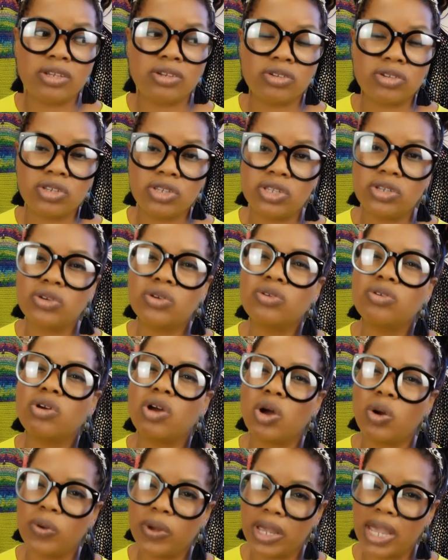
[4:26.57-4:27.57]
you're still
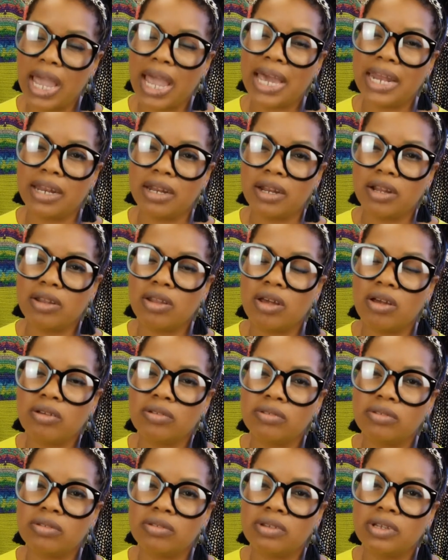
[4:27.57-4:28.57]
going at it
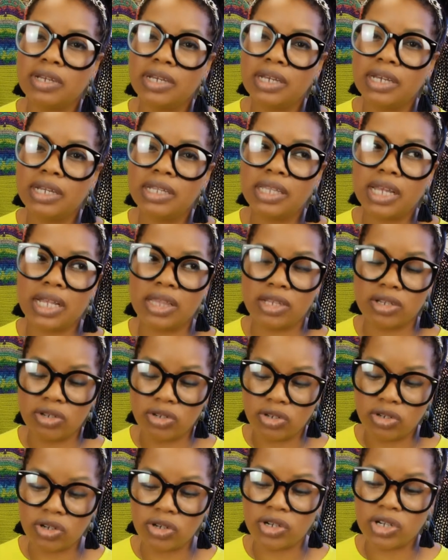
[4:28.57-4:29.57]
alone. That the
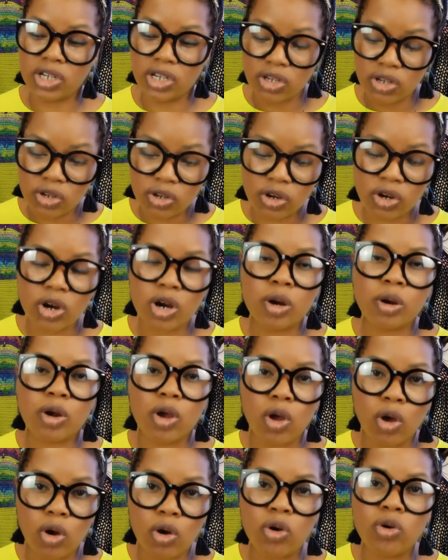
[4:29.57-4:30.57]
journey,
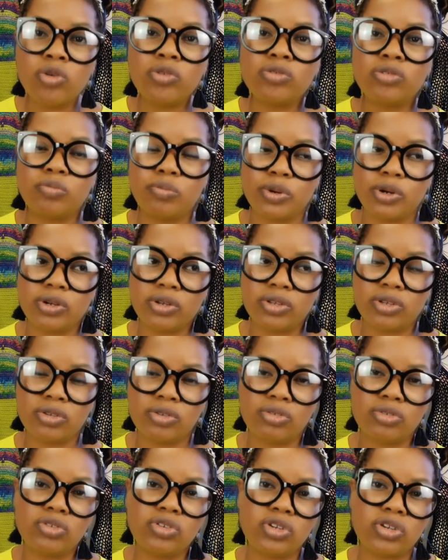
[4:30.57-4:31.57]
your own
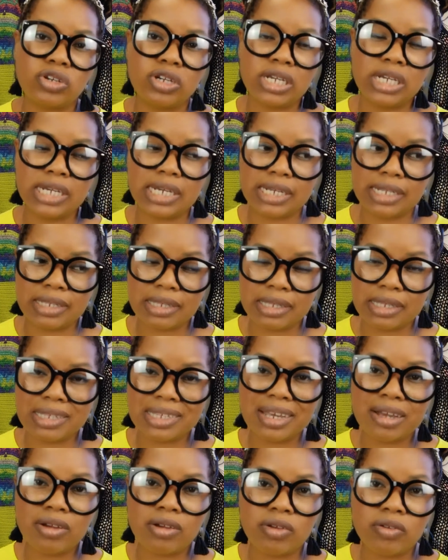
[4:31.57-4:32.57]
personal journey
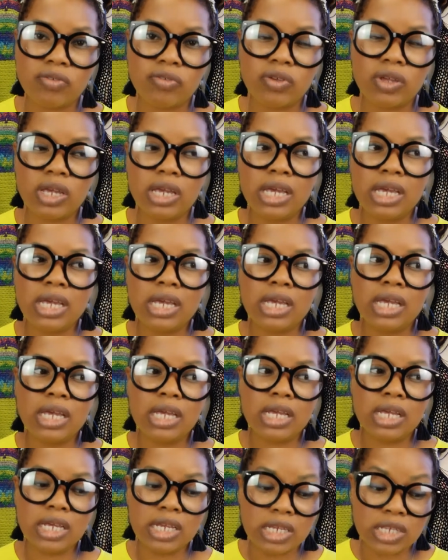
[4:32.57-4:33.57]
itself,
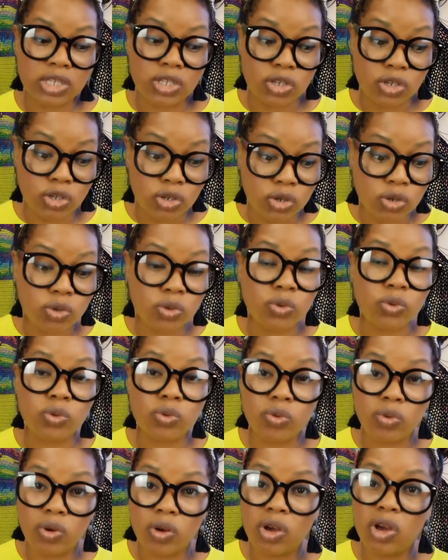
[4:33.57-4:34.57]
is
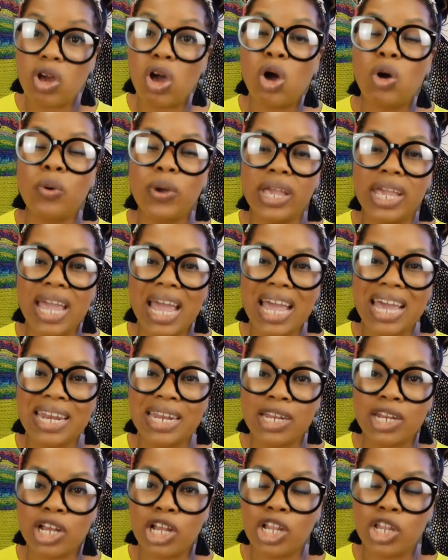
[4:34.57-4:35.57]
you going
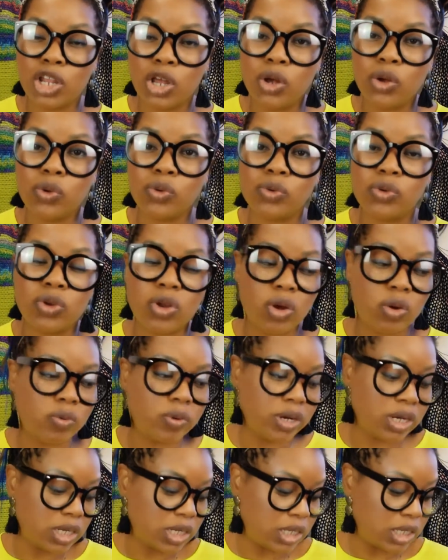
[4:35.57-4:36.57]
at it alone.
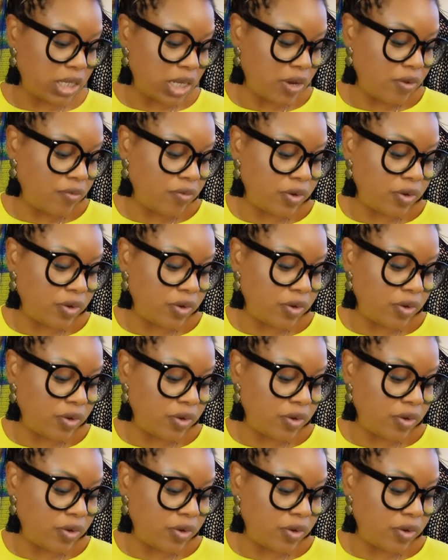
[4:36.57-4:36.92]
No one is